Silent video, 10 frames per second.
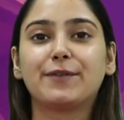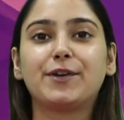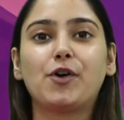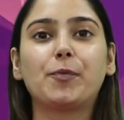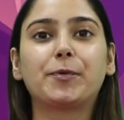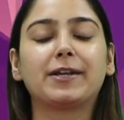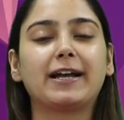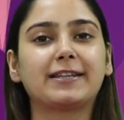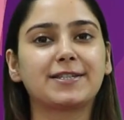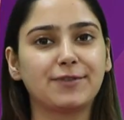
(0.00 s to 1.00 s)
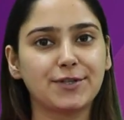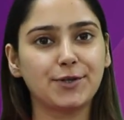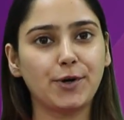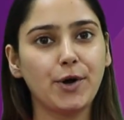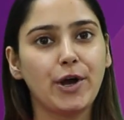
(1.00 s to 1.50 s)
We hope you like this
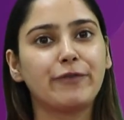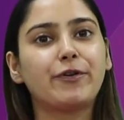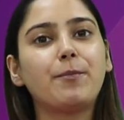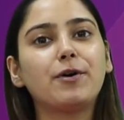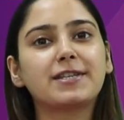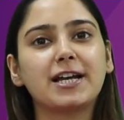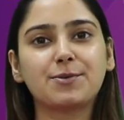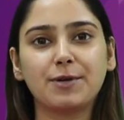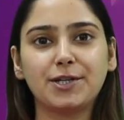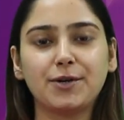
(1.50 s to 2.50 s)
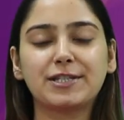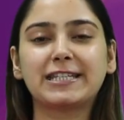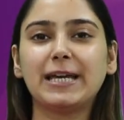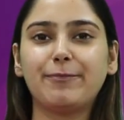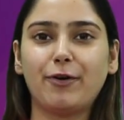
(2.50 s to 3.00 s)
video. For more such
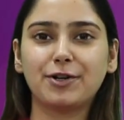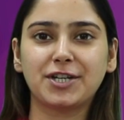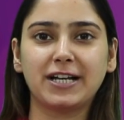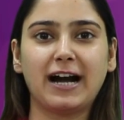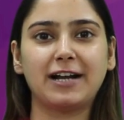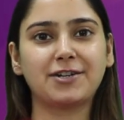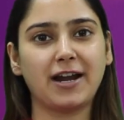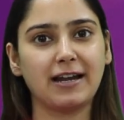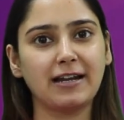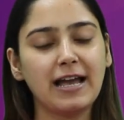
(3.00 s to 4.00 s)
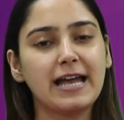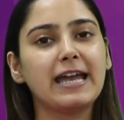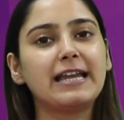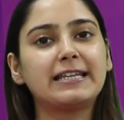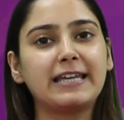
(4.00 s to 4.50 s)
videos, keep watching our channel.
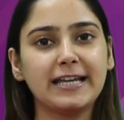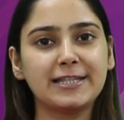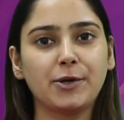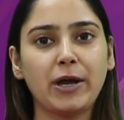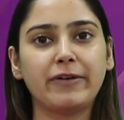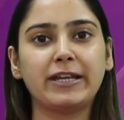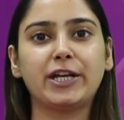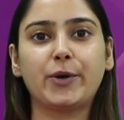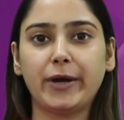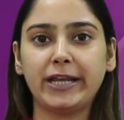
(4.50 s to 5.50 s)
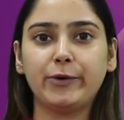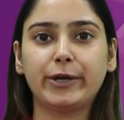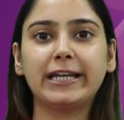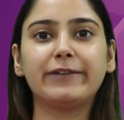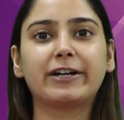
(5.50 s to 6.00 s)
In case you have any query, you
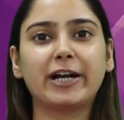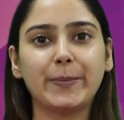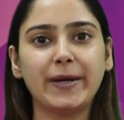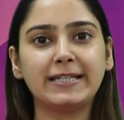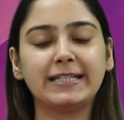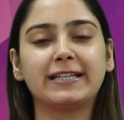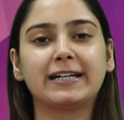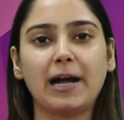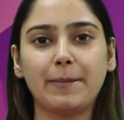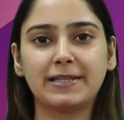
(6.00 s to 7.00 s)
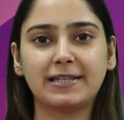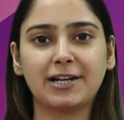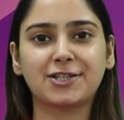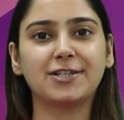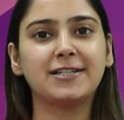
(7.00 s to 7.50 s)
can leave a comment in the comment
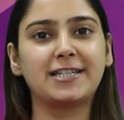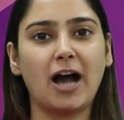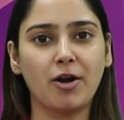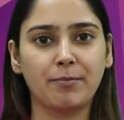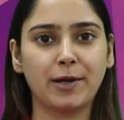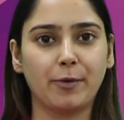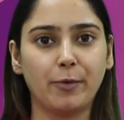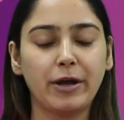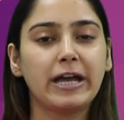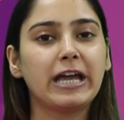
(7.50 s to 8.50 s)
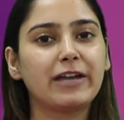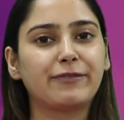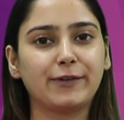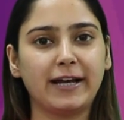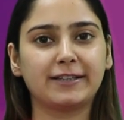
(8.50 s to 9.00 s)
section down below.
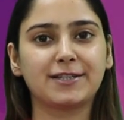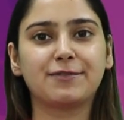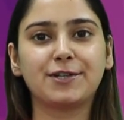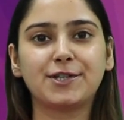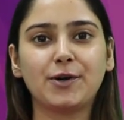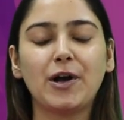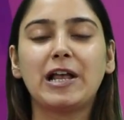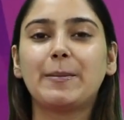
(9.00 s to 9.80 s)
If you like this video,